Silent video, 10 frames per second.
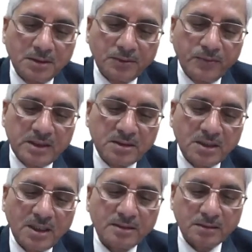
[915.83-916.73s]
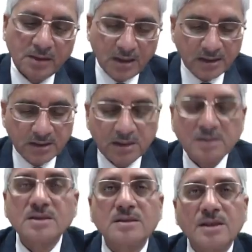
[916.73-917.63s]
we state the
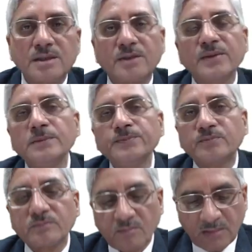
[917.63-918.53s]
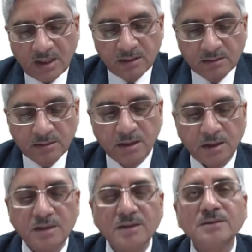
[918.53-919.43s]
result straight away.
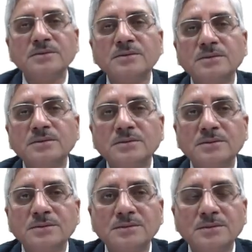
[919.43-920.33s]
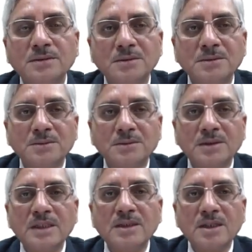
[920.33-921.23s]
The
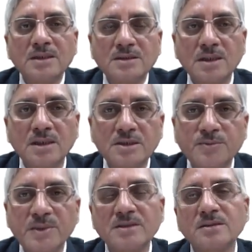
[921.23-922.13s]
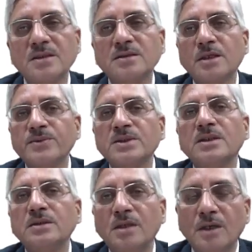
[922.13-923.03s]
linear state space
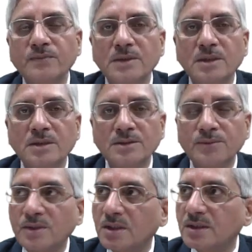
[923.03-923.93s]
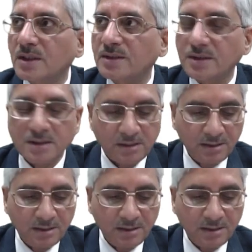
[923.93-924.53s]
description of the nuclear reactor